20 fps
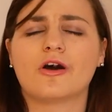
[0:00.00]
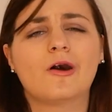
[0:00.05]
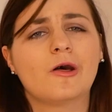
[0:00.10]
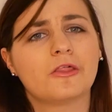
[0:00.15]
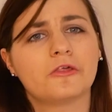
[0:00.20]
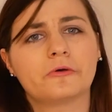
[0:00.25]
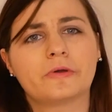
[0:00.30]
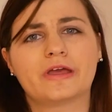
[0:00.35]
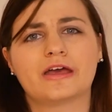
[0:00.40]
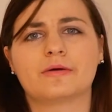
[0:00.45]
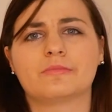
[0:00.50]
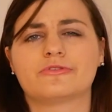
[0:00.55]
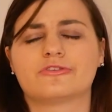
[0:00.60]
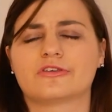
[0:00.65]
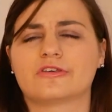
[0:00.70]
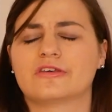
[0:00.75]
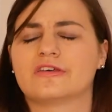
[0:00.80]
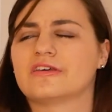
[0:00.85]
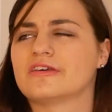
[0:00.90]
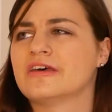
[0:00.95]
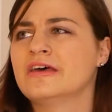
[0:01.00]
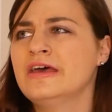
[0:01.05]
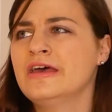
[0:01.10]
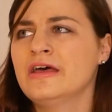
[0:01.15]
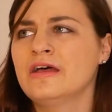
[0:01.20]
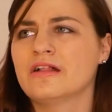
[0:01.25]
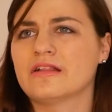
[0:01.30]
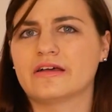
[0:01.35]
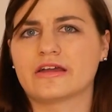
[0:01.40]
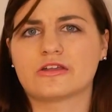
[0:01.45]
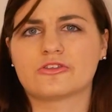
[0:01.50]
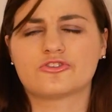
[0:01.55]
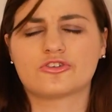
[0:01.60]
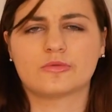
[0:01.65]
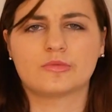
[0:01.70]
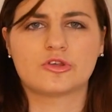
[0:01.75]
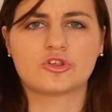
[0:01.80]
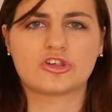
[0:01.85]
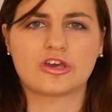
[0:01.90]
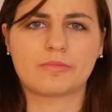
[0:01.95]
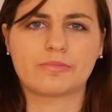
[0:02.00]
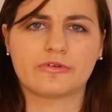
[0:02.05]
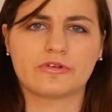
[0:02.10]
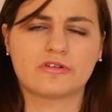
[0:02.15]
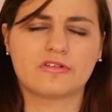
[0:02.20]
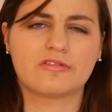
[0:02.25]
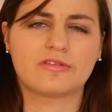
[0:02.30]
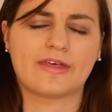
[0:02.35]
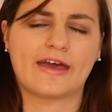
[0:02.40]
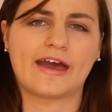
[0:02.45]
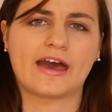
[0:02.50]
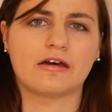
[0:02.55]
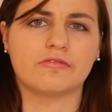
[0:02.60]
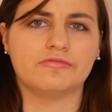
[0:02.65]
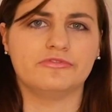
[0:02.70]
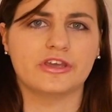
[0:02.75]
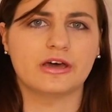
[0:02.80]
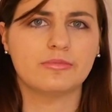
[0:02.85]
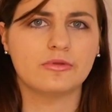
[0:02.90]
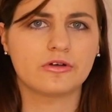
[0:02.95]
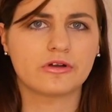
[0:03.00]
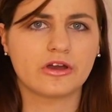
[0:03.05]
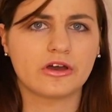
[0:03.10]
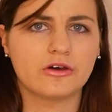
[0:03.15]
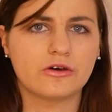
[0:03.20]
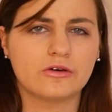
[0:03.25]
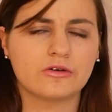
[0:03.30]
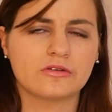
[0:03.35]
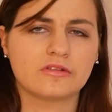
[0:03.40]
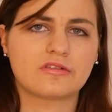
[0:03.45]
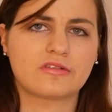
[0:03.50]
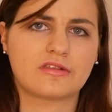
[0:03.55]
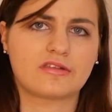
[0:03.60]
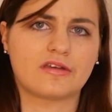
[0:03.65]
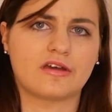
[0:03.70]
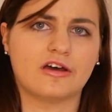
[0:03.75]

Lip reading: all the way up to like German Shepherds that have double coats.